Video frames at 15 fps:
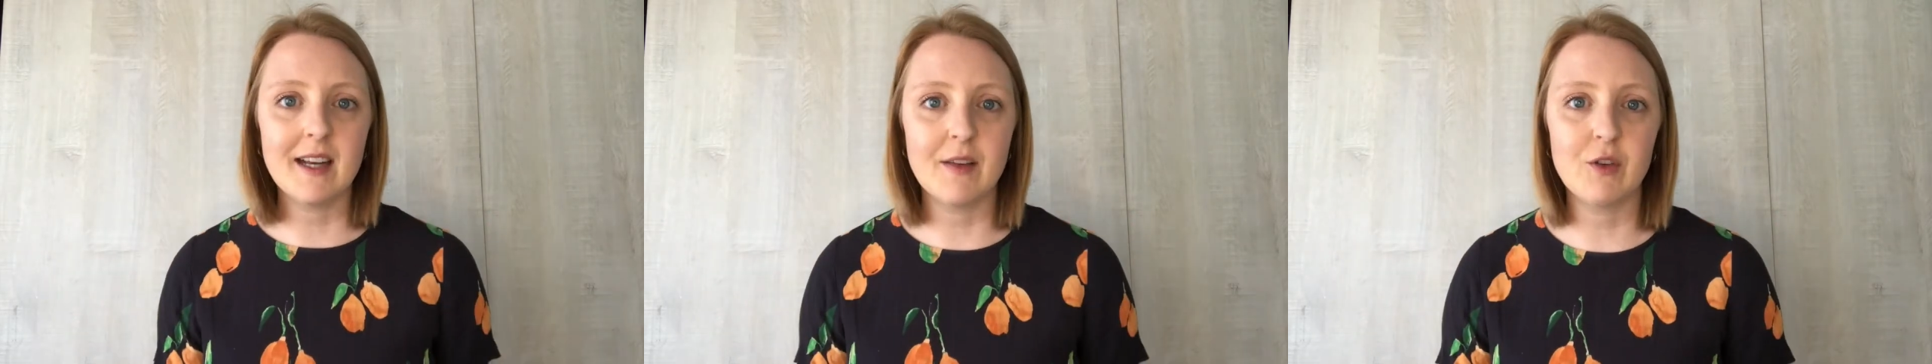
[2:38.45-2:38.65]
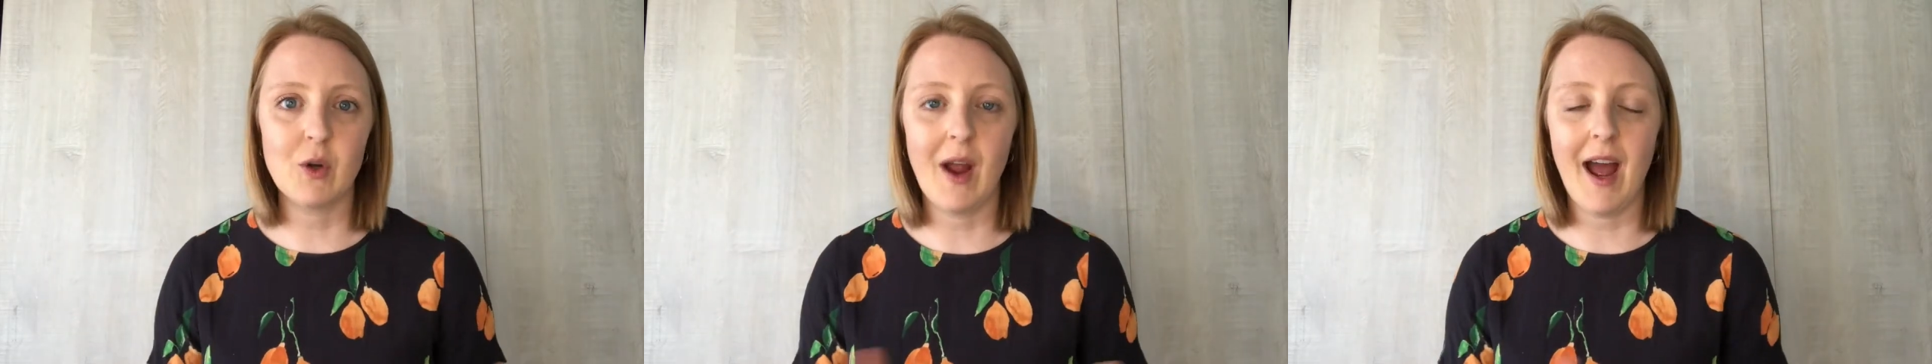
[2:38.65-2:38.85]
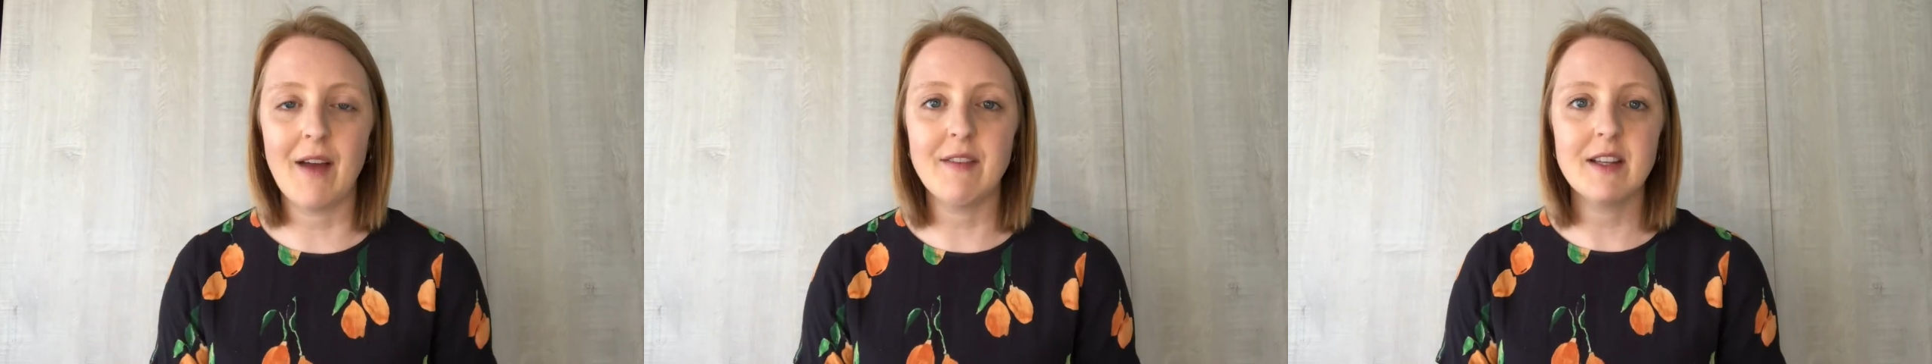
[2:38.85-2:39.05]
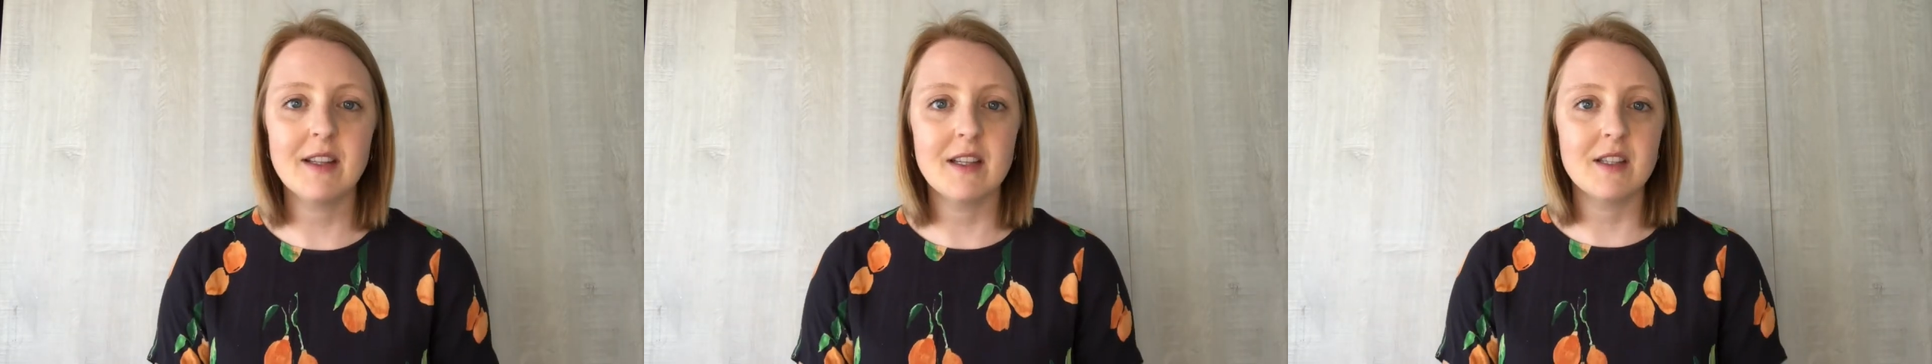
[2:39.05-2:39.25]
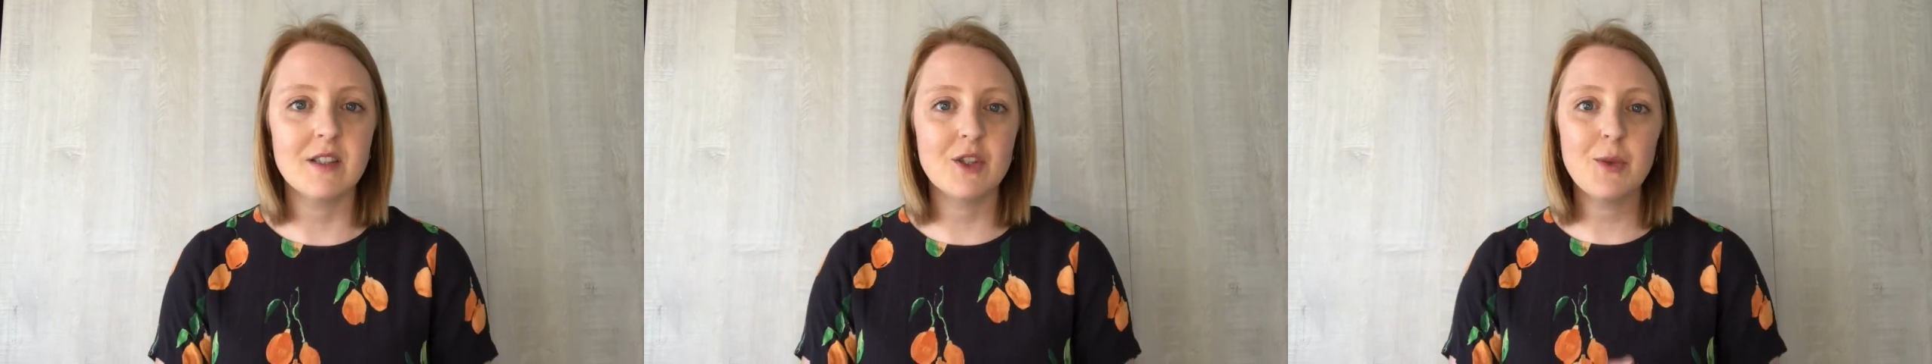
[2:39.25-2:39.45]
if you're having
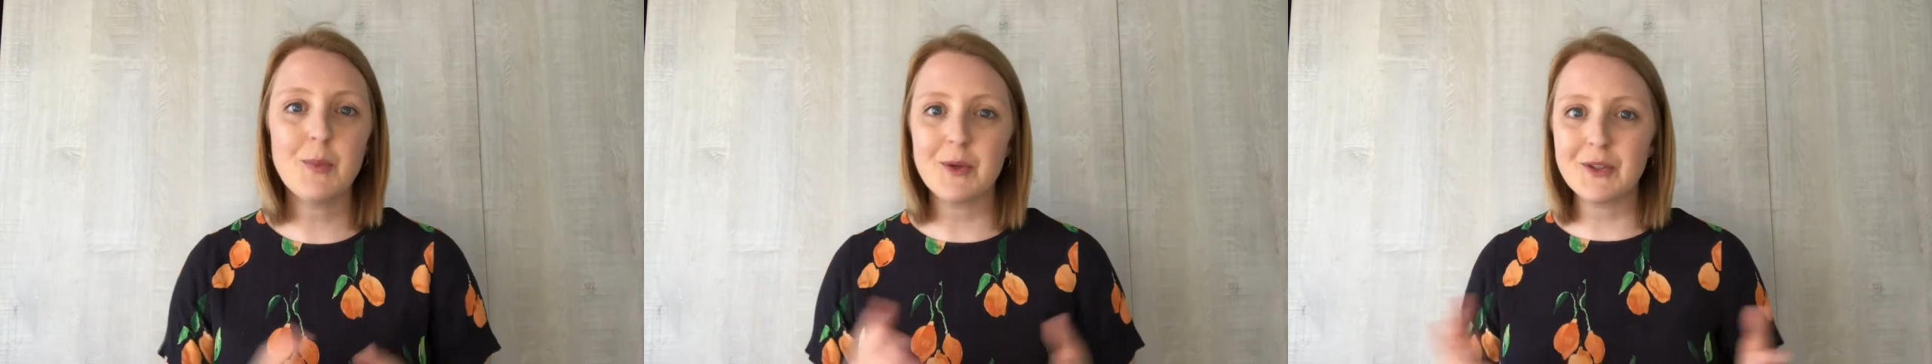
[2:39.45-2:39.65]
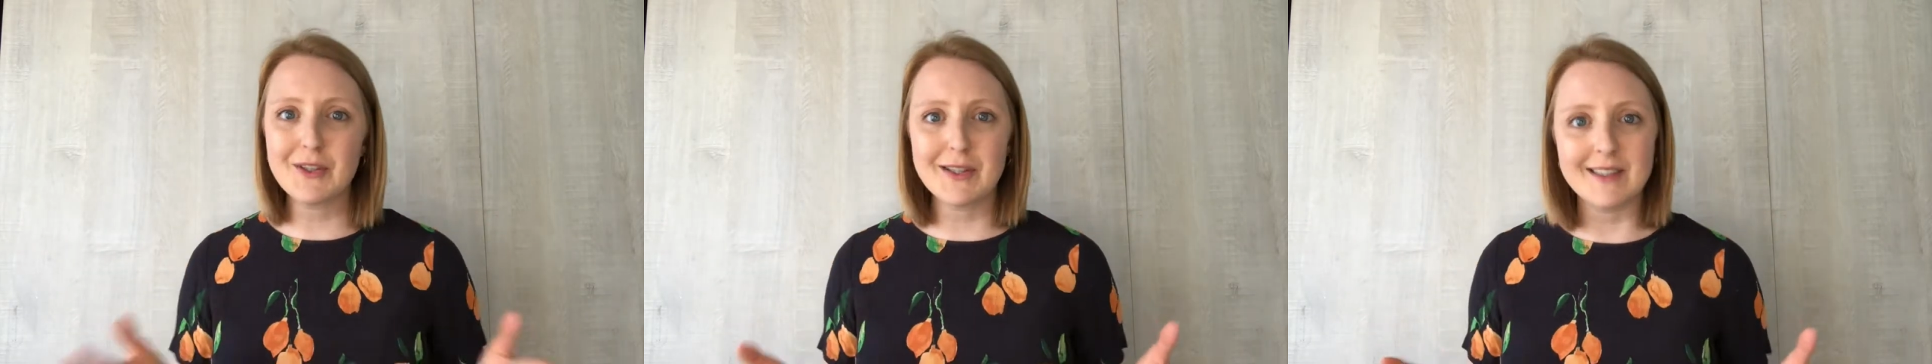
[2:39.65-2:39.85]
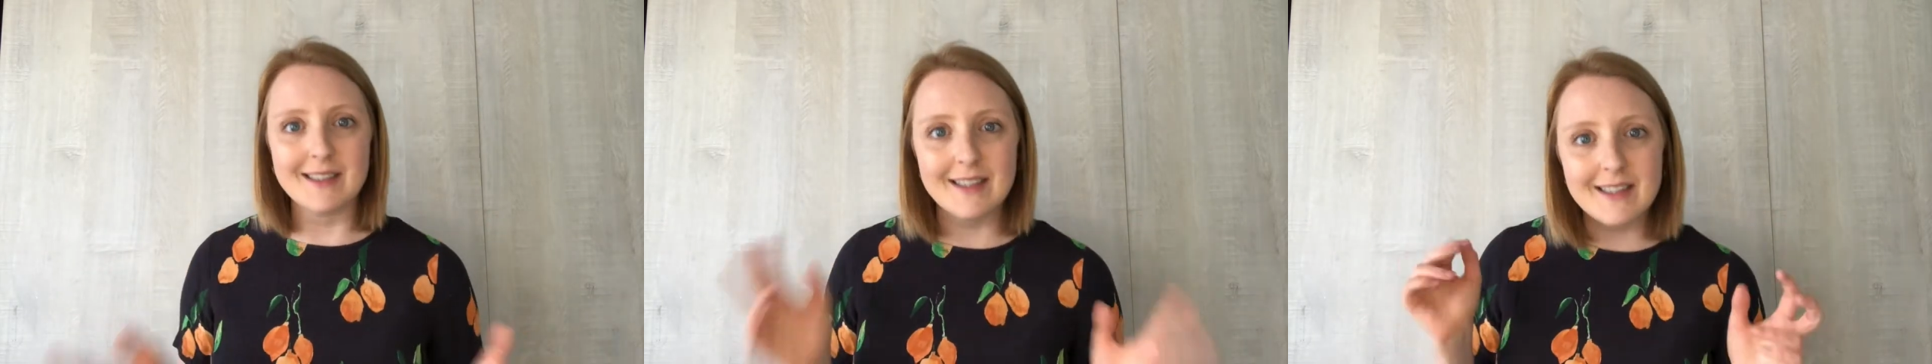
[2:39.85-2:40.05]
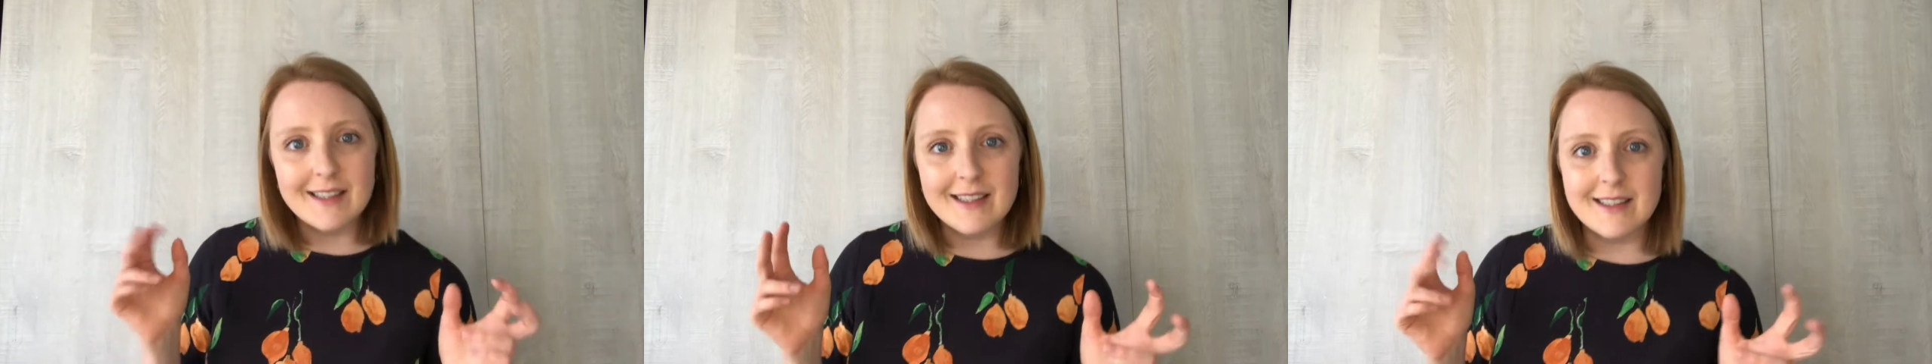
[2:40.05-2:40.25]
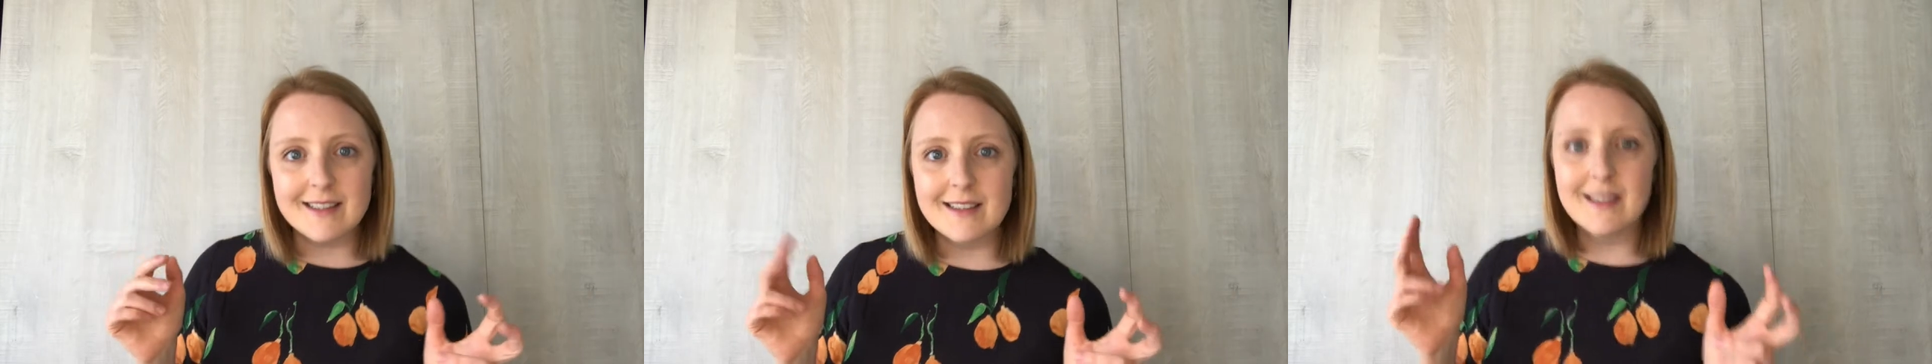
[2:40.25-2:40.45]
this super
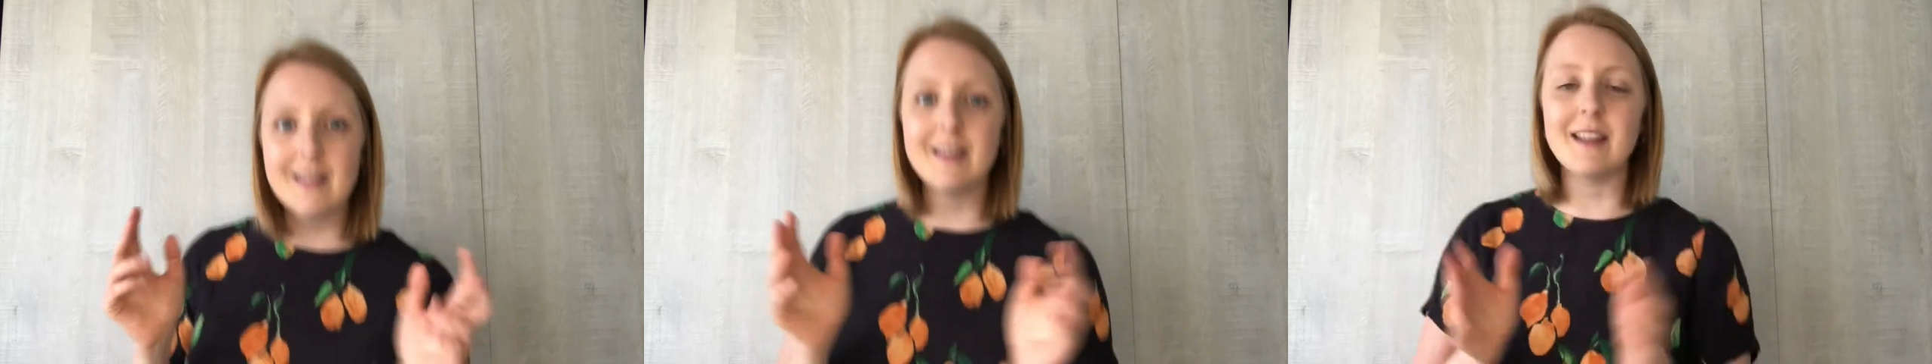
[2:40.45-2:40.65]
clean,